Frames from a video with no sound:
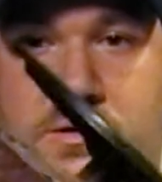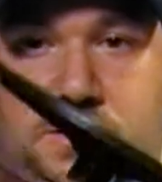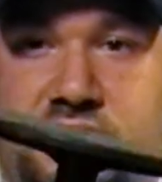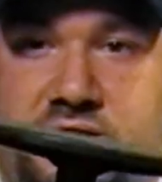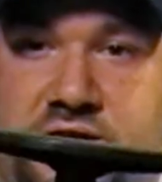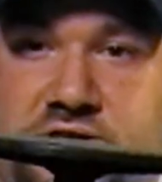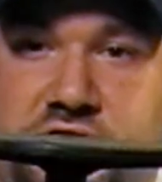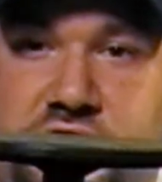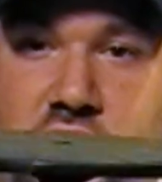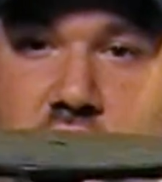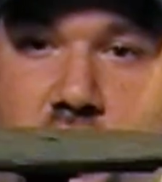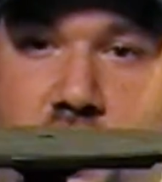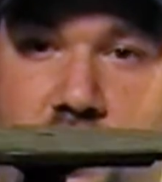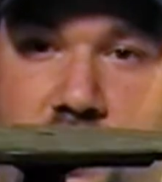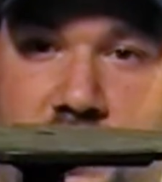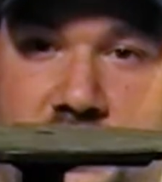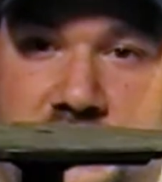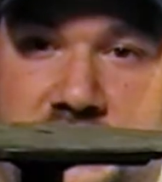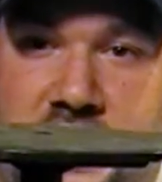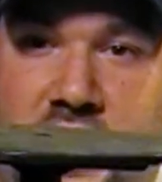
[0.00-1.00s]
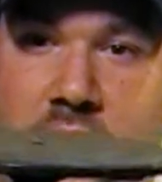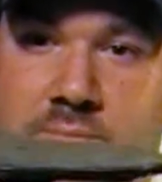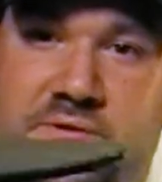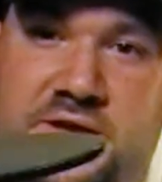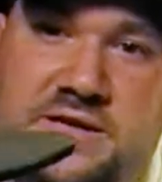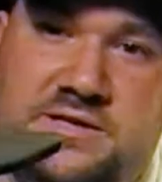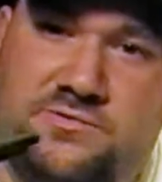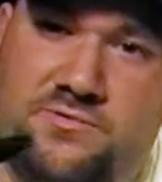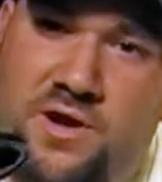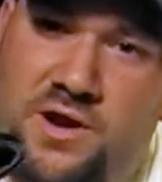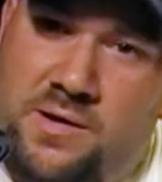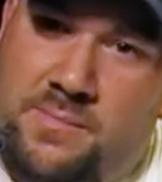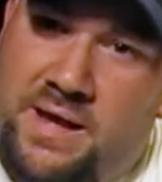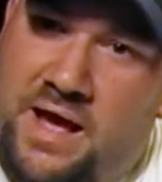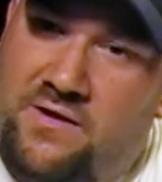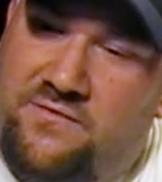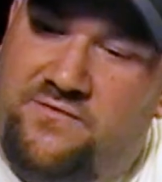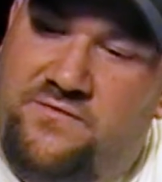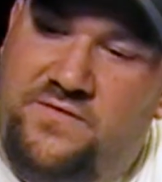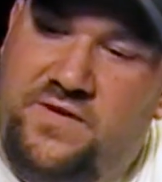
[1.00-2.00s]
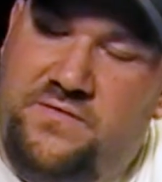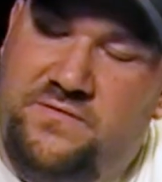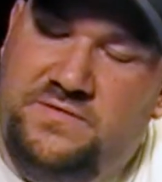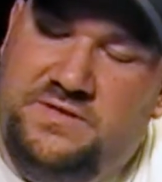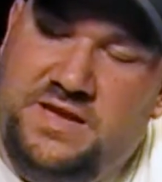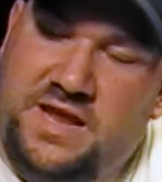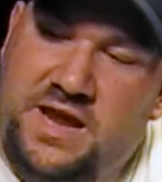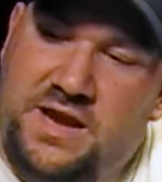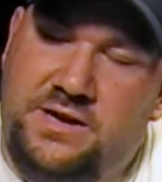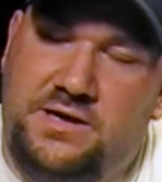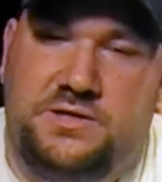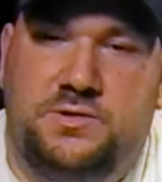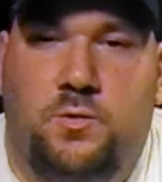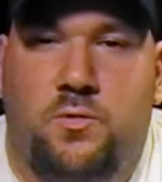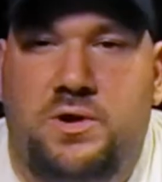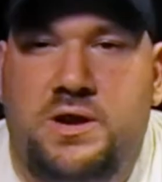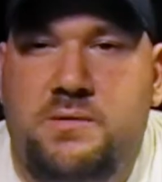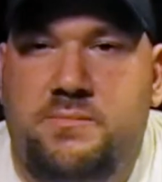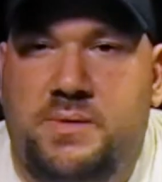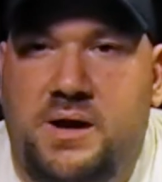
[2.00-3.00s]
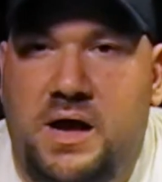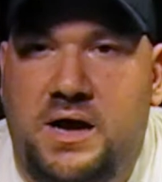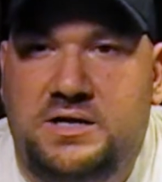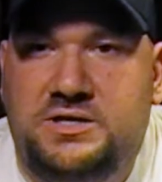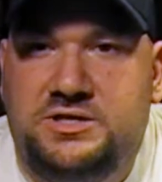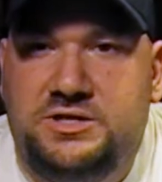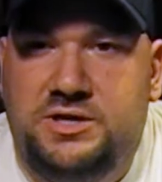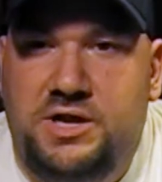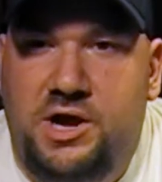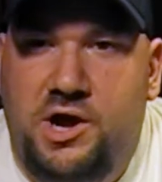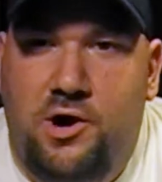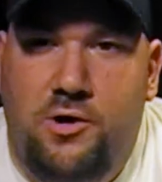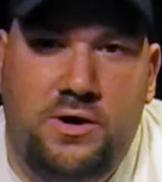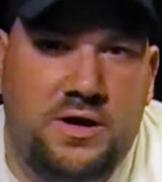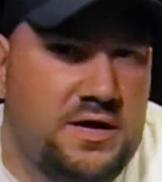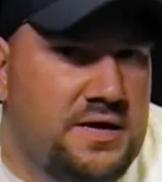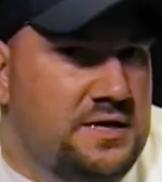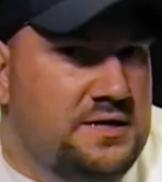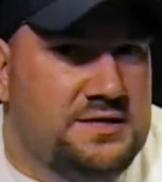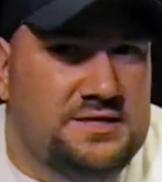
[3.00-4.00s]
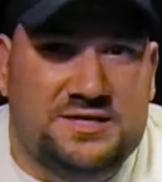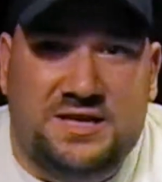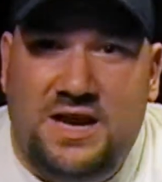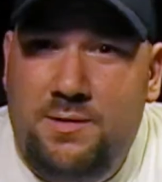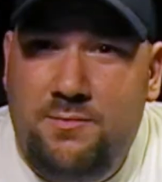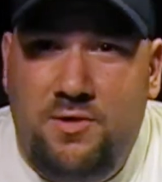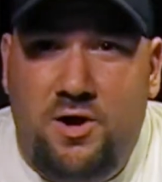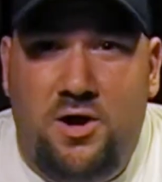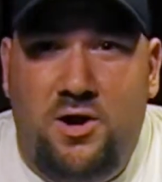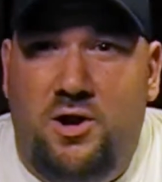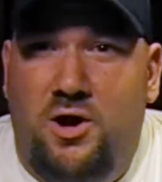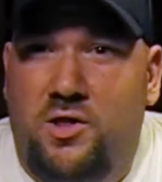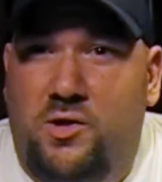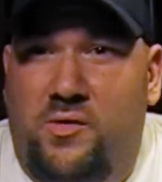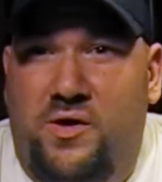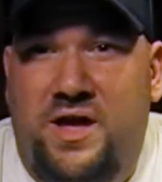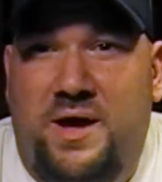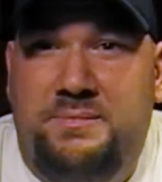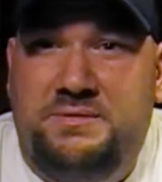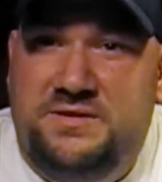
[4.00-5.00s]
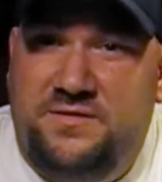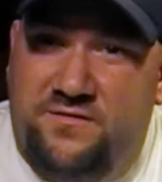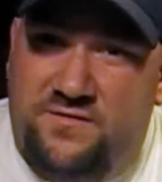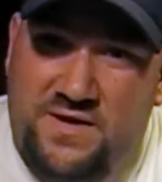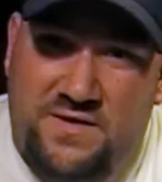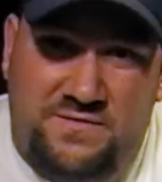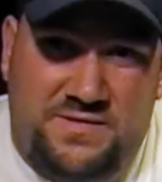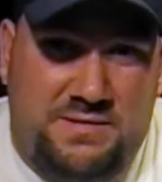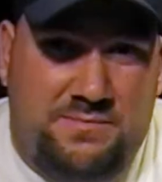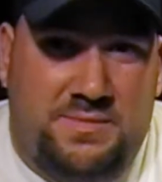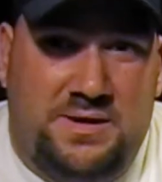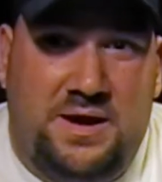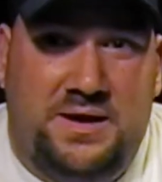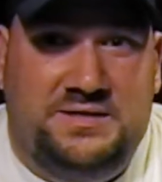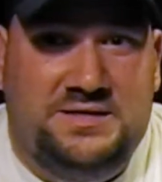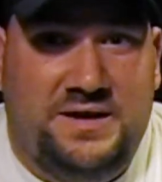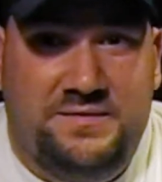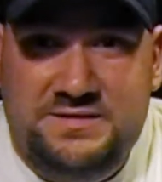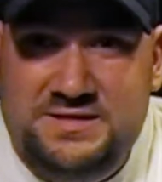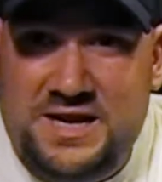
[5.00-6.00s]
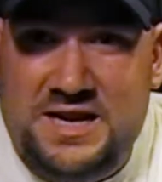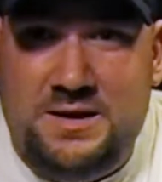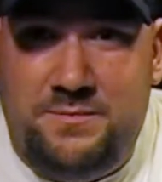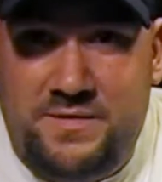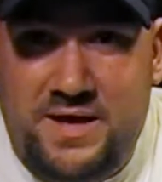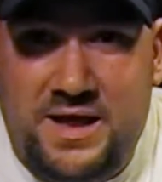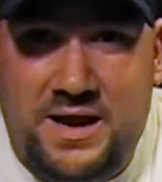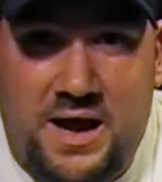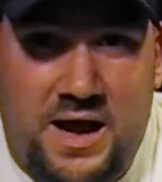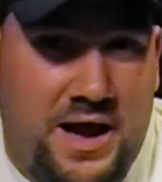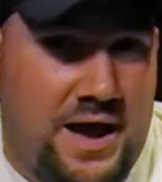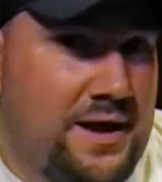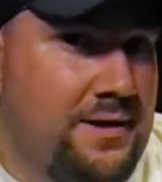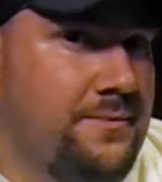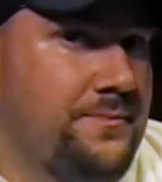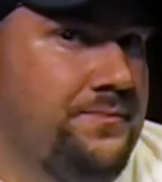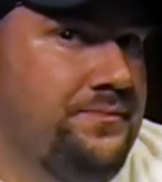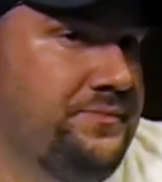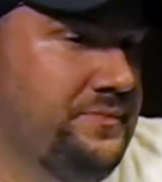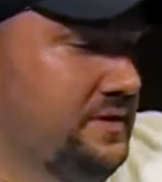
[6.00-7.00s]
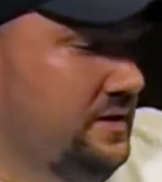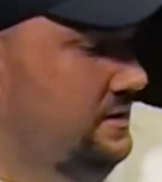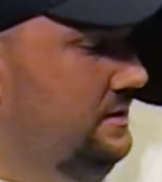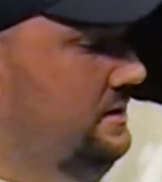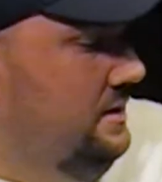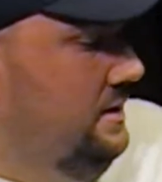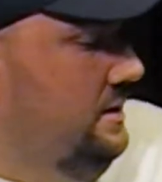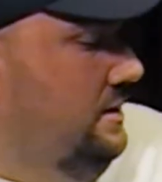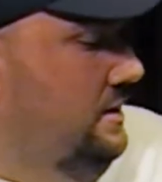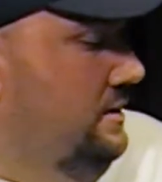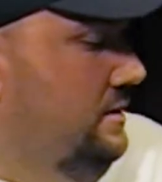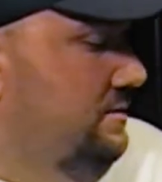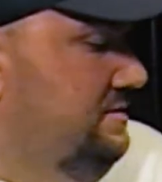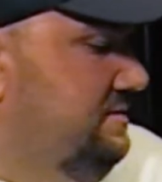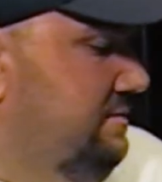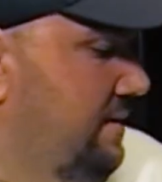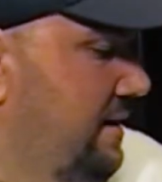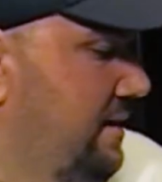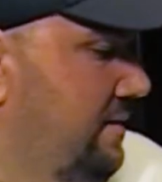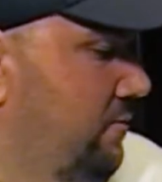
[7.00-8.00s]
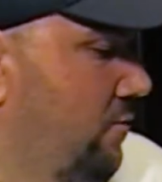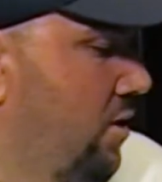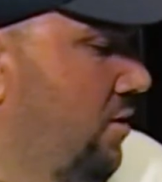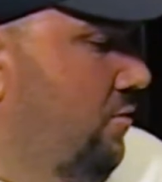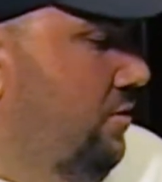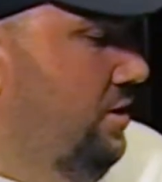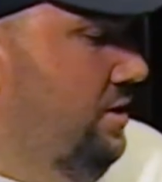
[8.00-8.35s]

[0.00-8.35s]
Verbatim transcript: set your car on top. These run about 15 to 20 bucks, you know. Some run all the way up to 50 bucks. I've seen them that high. But what